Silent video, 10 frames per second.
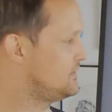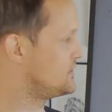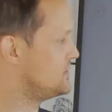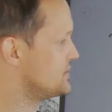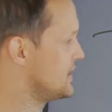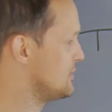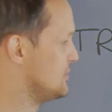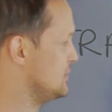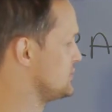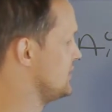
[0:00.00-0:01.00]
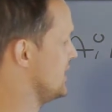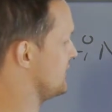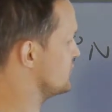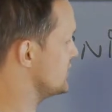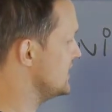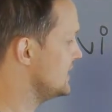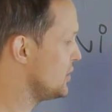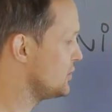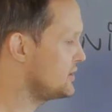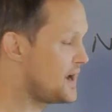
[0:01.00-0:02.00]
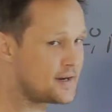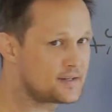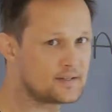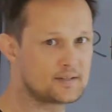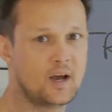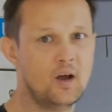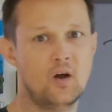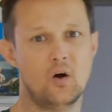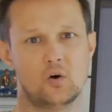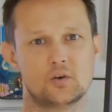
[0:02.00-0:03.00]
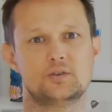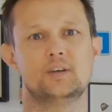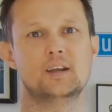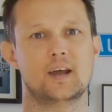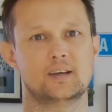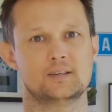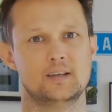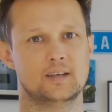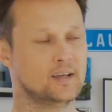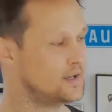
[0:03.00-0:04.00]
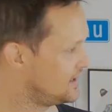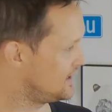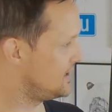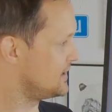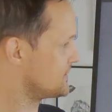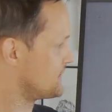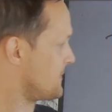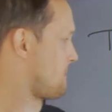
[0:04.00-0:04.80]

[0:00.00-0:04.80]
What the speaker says: if she's able to have a read-only access or she can actually edit.